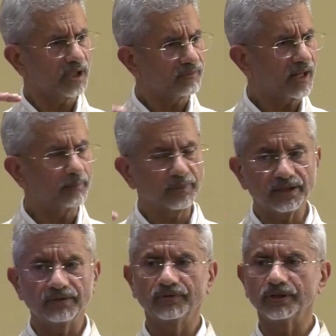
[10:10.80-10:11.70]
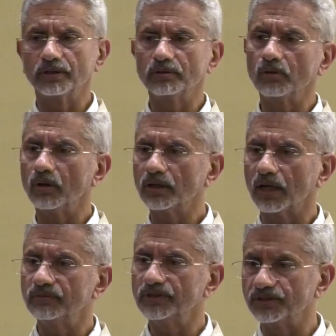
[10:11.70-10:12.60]
have happened if we did not
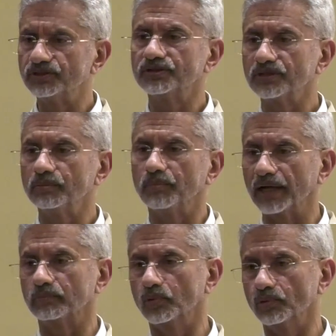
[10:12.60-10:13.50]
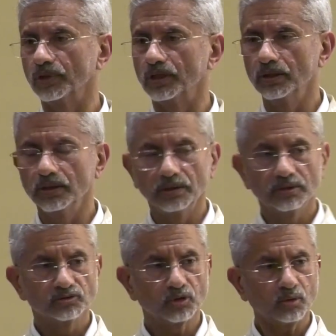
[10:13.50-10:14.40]
have a digital backbone.
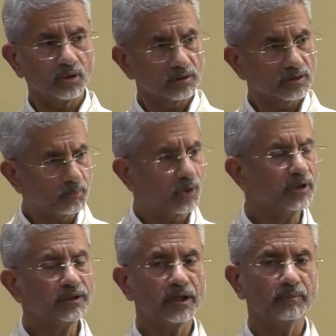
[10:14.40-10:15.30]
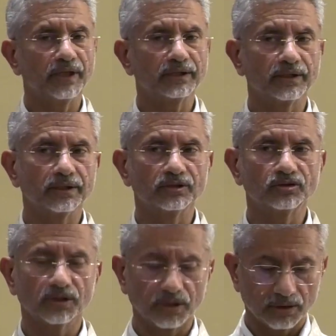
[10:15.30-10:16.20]
So the point I'm making is